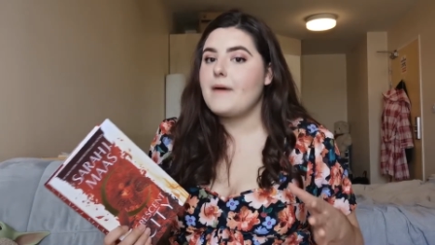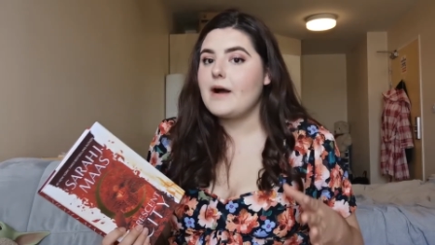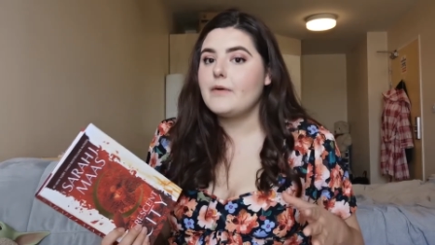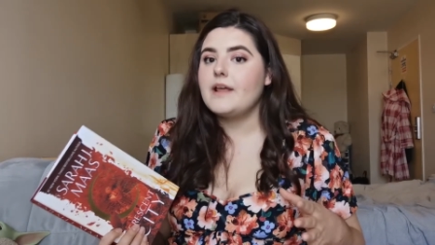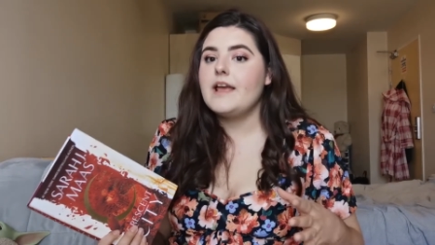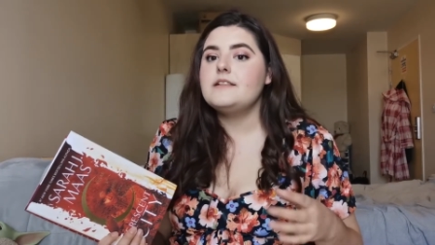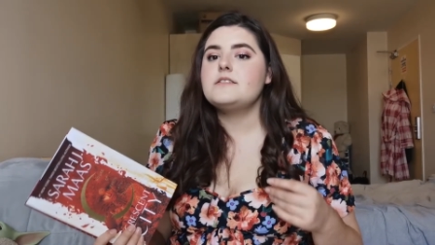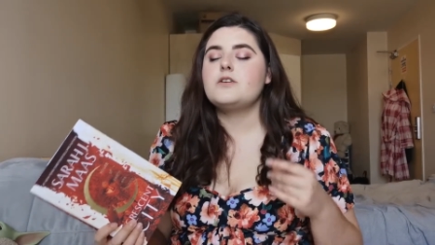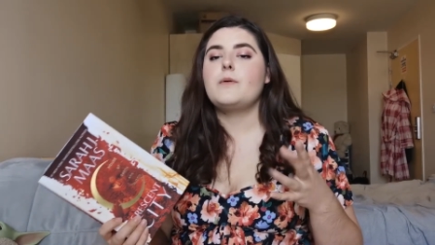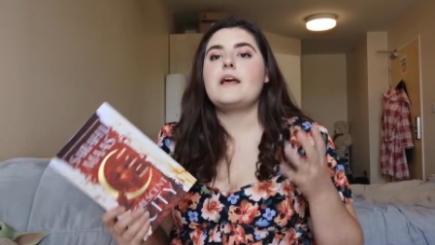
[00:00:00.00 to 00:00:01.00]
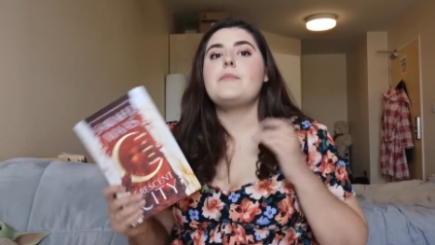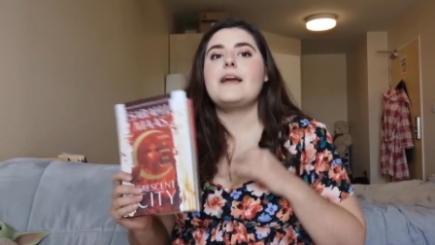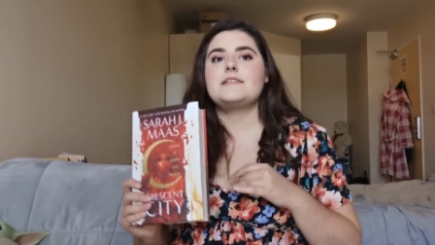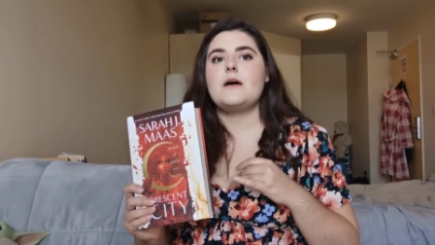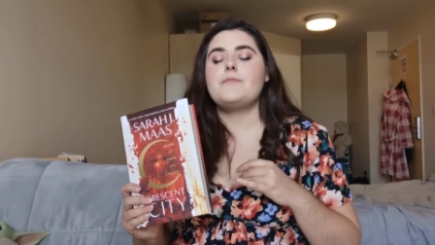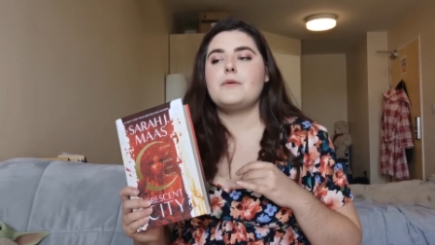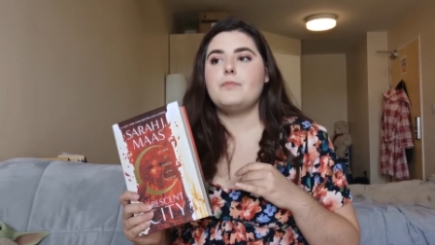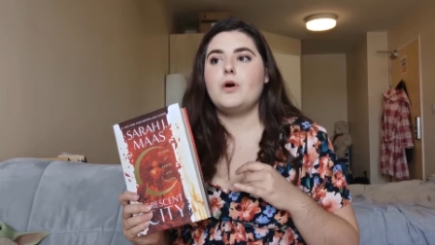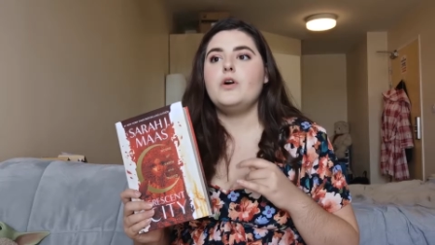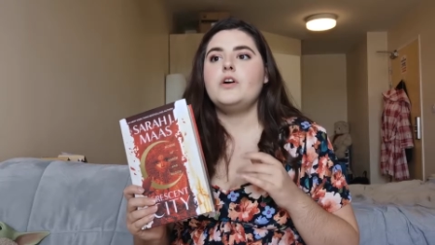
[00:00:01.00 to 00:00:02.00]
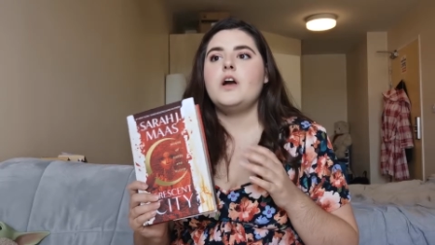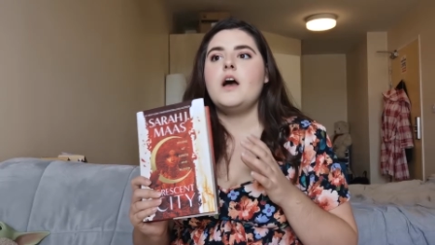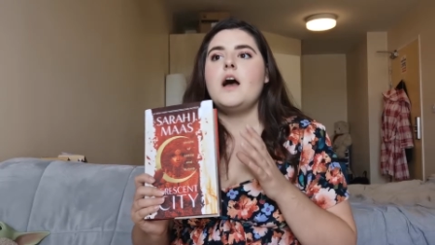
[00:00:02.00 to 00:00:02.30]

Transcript: about it, so when I picked up the book,